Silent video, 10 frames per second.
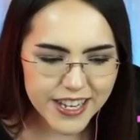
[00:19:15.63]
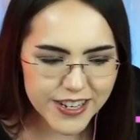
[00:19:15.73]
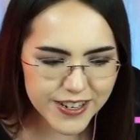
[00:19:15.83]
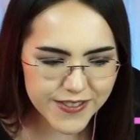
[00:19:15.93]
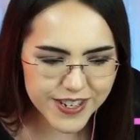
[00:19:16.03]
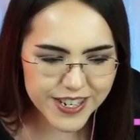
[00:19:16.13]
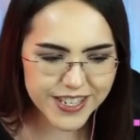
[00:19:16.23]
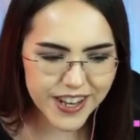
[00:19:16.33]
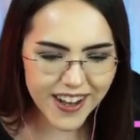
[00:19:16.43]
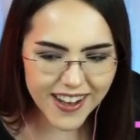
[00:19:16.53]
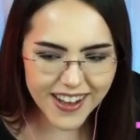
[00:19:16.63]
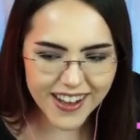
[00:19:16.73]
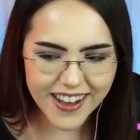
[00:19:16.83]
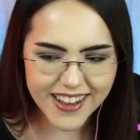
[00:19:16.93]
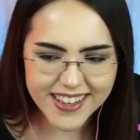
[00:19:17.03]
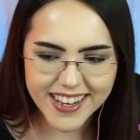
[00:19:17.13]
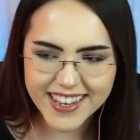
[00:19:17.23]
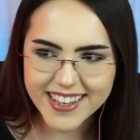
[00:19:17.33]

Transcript: Good for y'all.